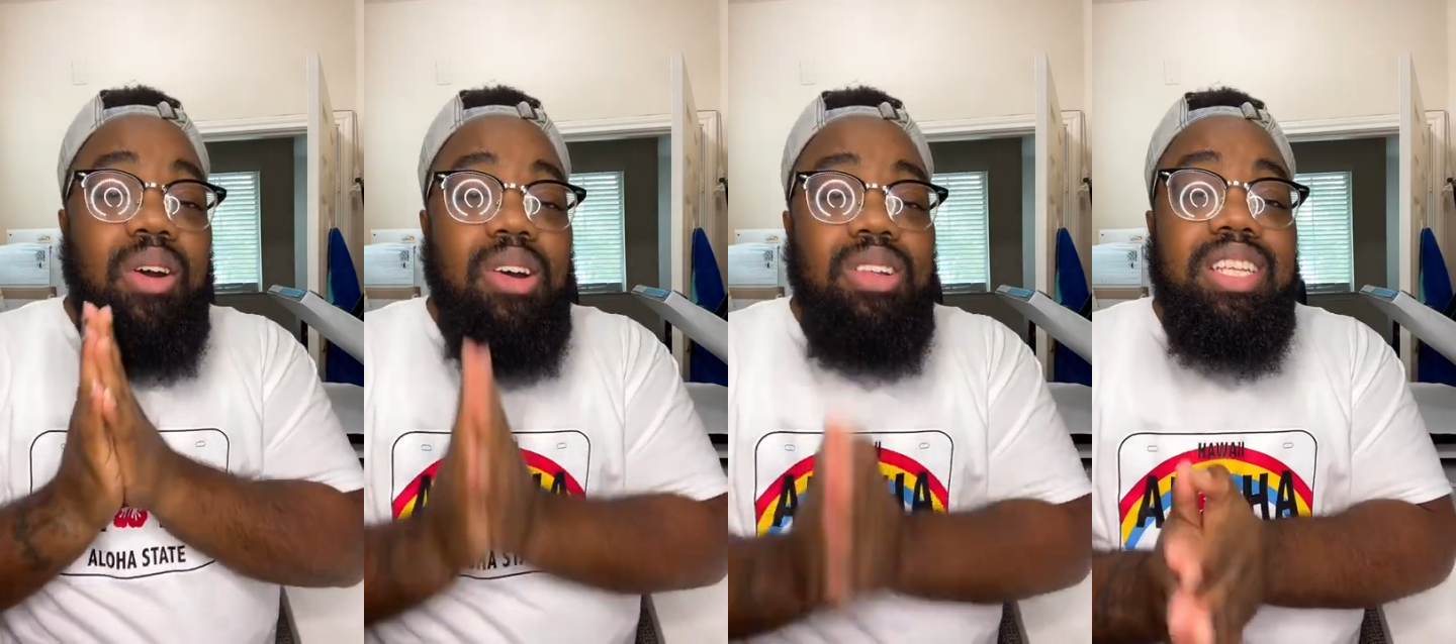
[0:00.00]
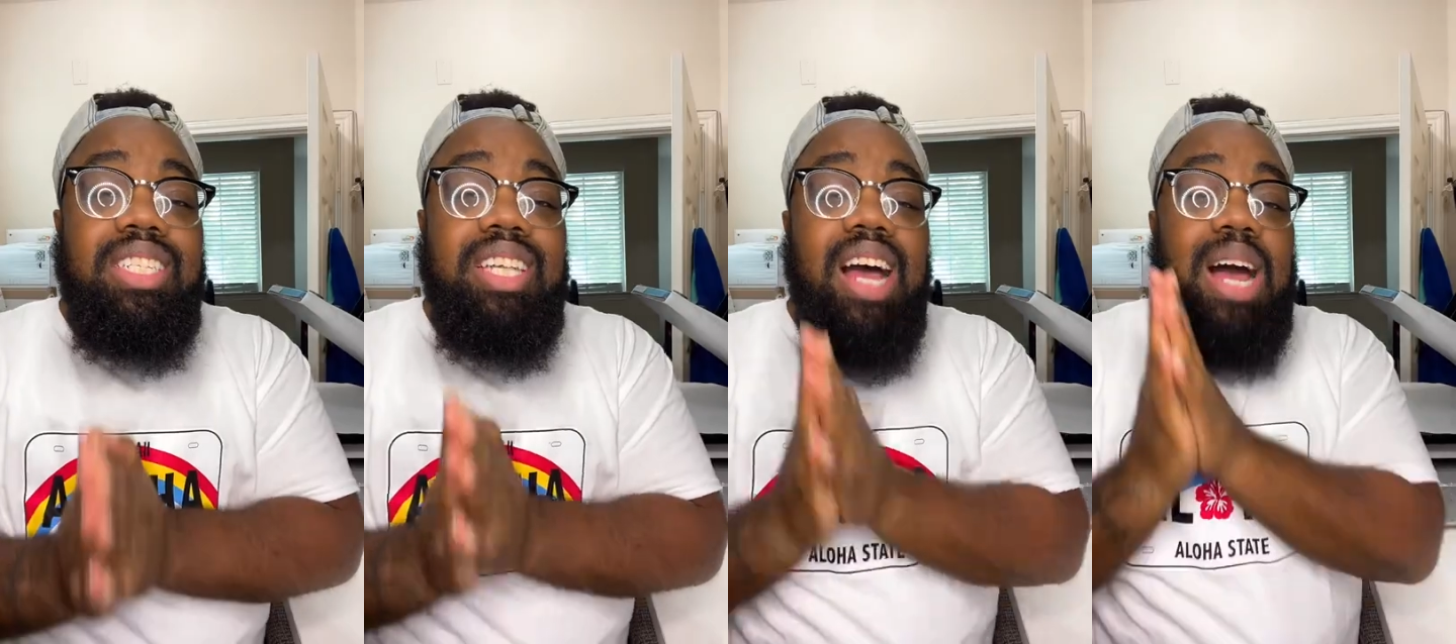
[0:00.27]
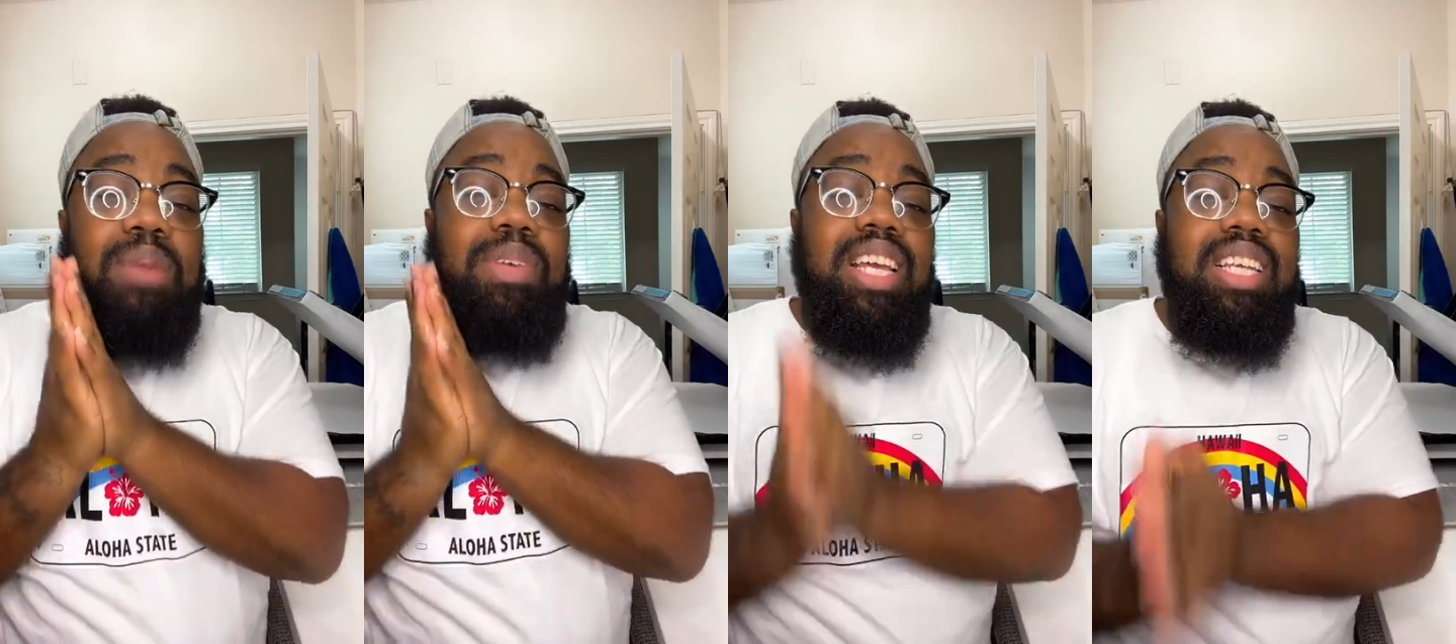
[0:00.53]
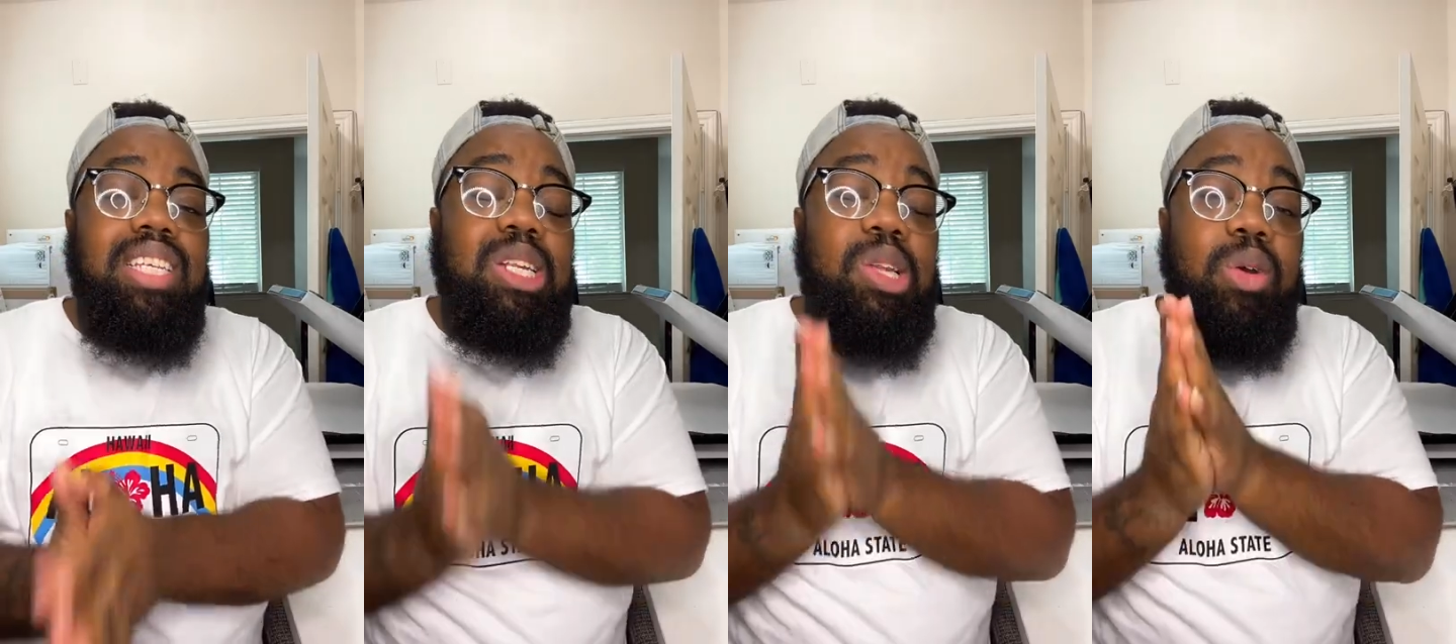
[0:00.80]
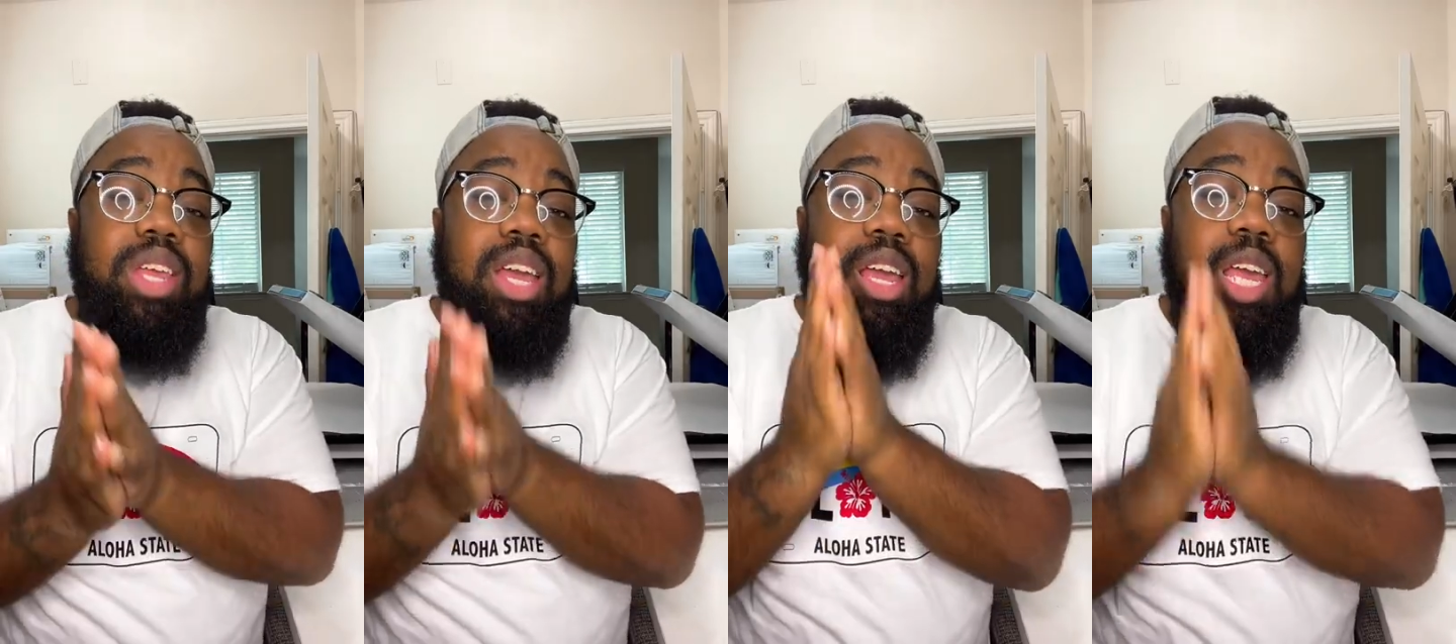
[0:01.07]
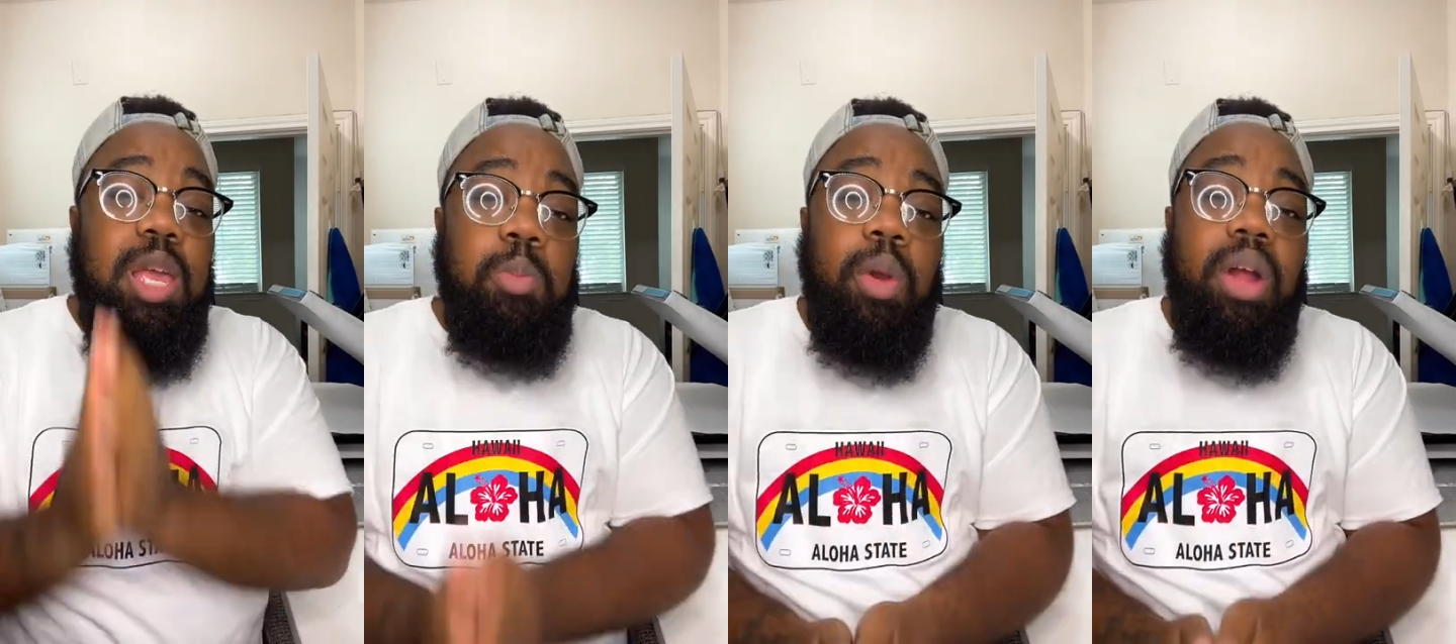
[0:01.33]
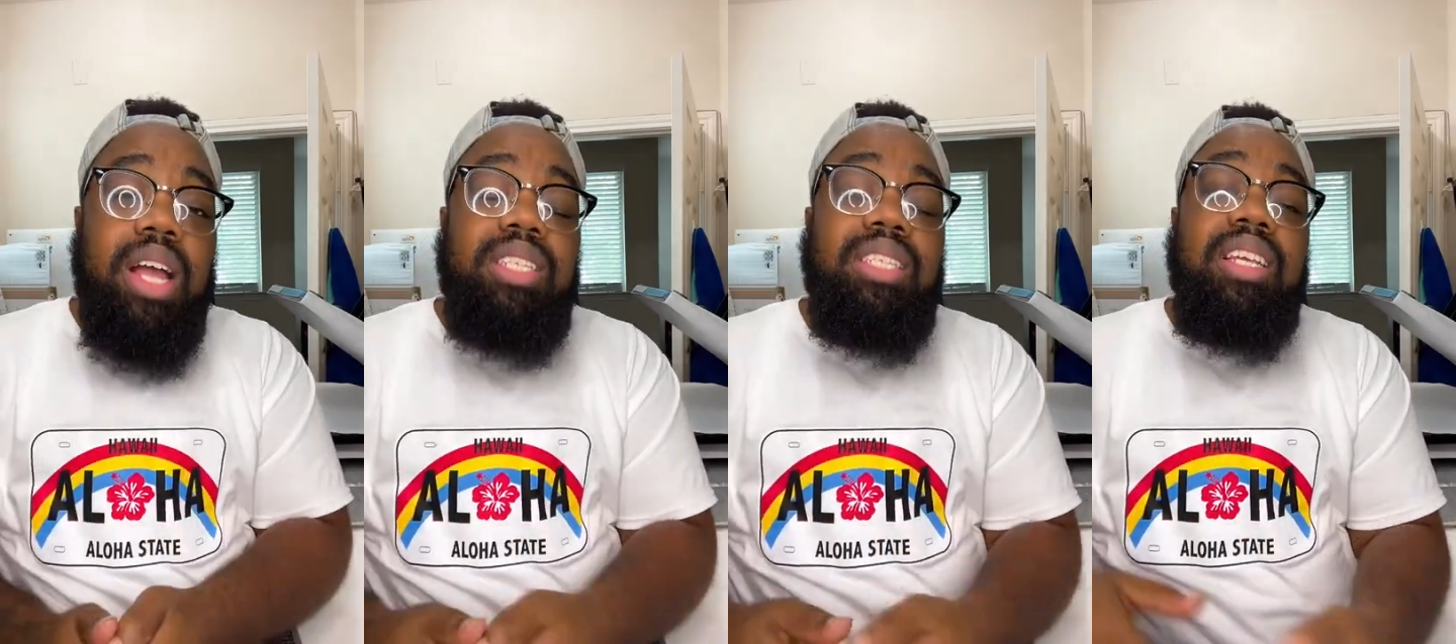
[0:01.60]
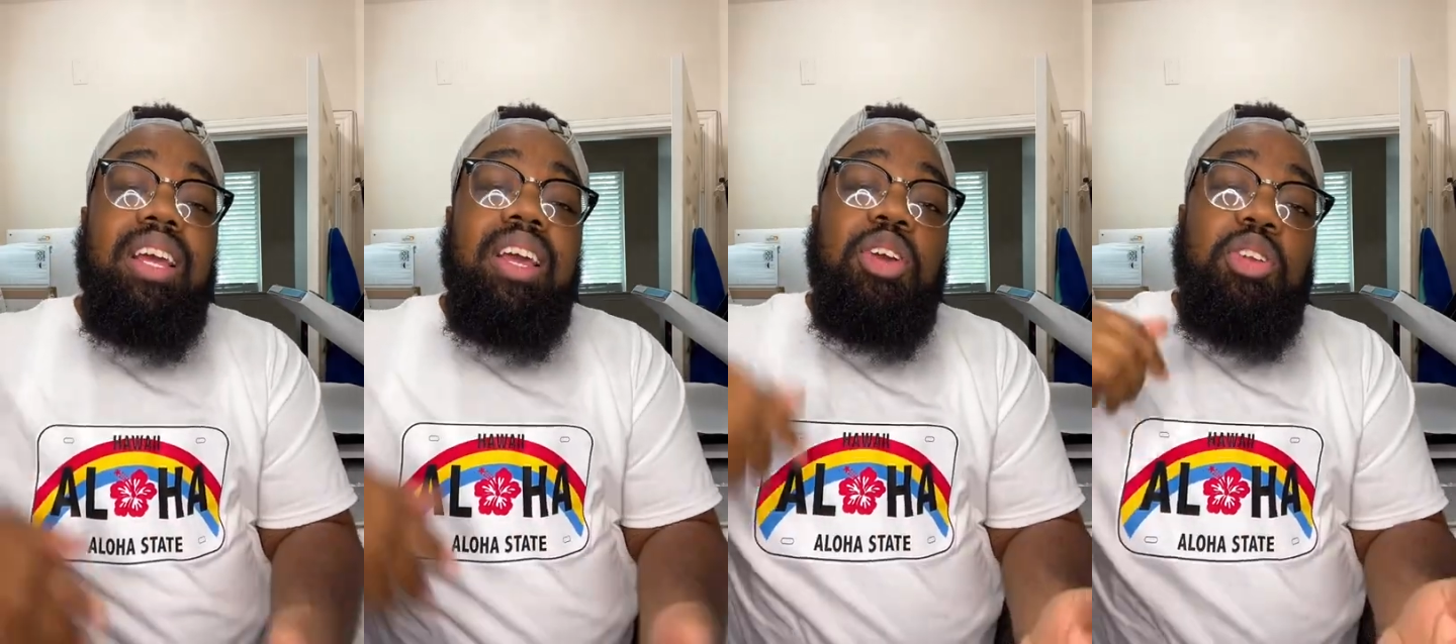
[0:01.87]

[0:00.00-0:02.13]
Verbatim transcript: all the time. Get to know your heat press.